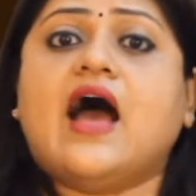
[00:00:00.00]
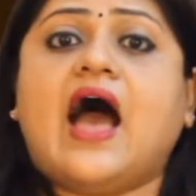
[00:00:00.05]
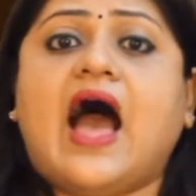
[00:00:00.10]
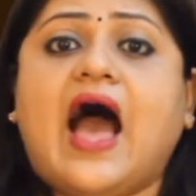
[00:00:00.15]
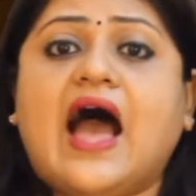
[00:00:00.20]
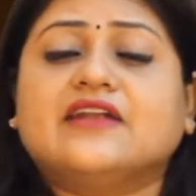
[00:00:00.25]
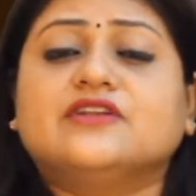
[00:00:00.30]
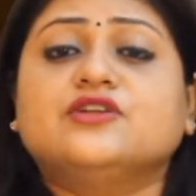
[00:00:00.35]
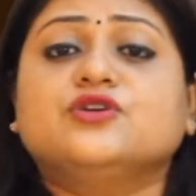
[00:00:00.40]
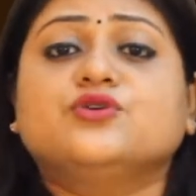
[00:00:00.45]

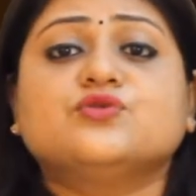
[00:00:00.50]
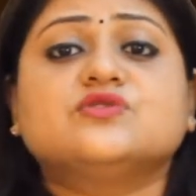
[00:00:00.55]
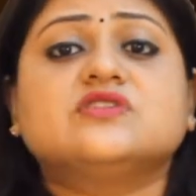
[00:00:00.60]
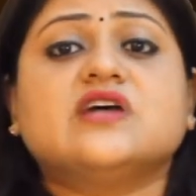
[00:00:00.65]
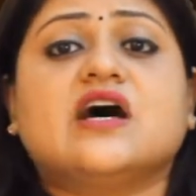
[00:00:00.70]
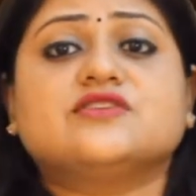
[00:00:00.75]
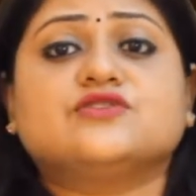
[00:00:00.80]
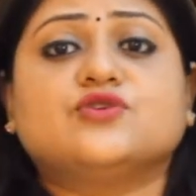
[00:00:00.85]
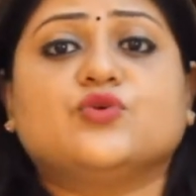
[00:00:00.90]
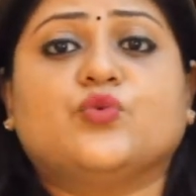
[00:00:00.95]
at
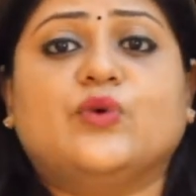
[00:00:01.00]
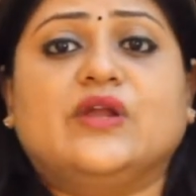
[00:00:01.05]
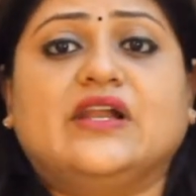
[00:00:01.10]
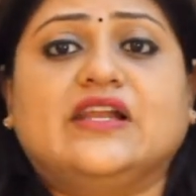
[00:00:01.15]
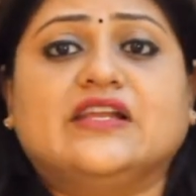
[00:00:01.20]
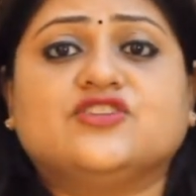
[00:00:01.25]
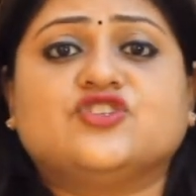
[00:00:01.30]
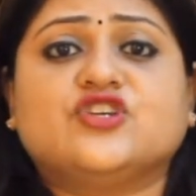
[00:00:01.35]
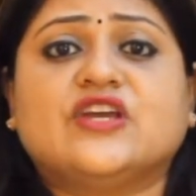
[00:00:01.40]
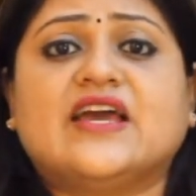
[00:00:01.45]
Ruzazho
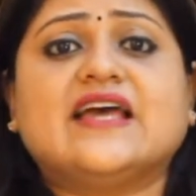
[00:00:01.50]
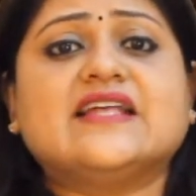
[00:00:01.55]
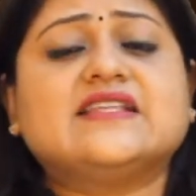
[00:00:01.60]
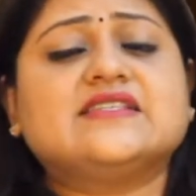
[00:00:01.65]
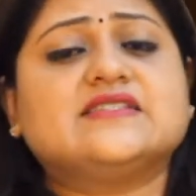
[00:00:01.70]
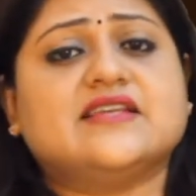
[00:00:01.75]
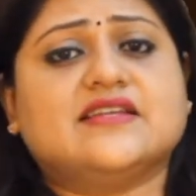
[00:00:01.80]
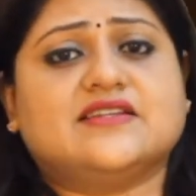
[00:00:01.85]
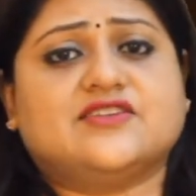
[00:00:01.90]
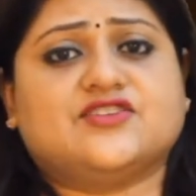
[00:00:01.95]
village,
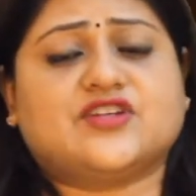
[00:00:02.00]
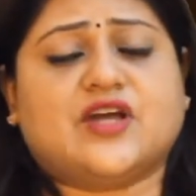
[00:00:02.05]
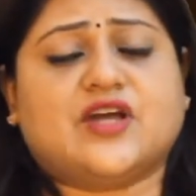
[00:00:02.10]
etc.,